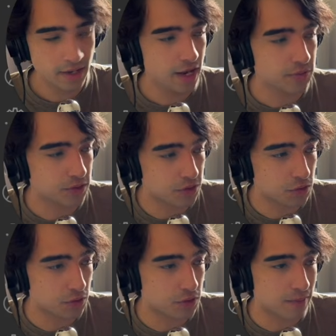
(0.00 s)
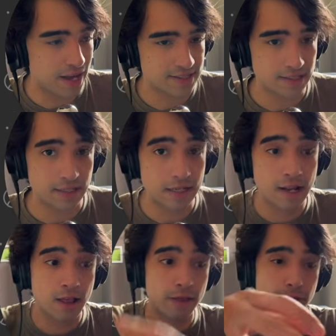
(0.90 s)
and we're just going to pass in
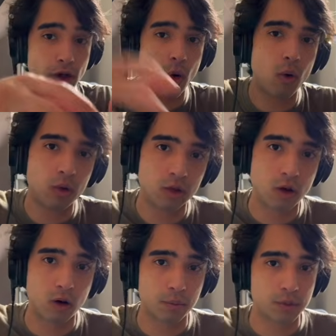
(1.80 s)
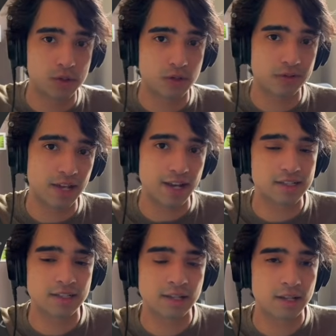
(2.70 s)
the whole corpus of
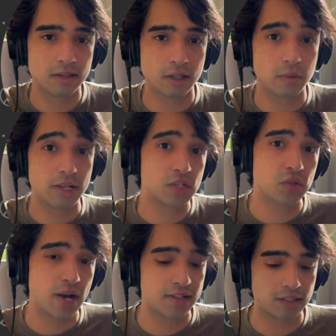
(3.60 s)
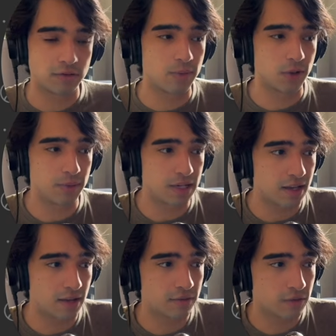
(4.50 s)
text that we extracted from our
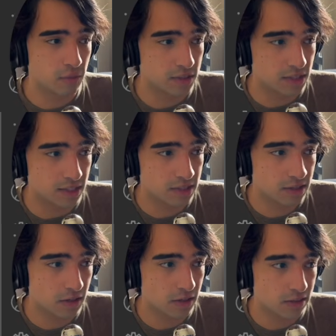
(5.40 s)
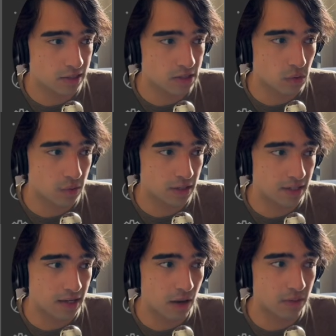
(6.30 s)
PDF, which is currently stored
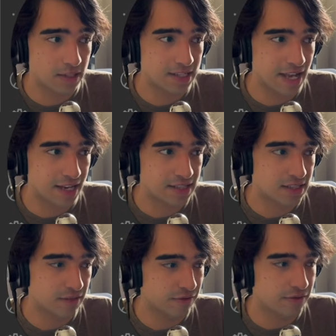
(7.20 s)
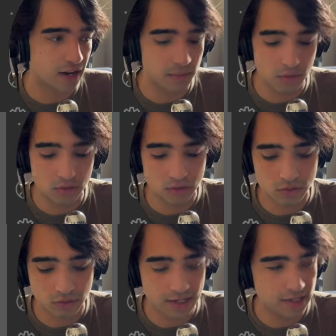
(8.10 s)
in our text variable
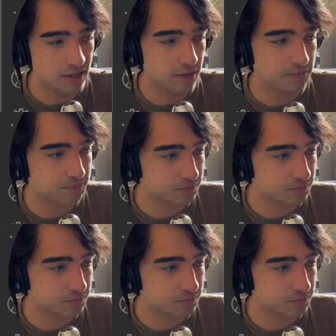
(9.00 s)
right here.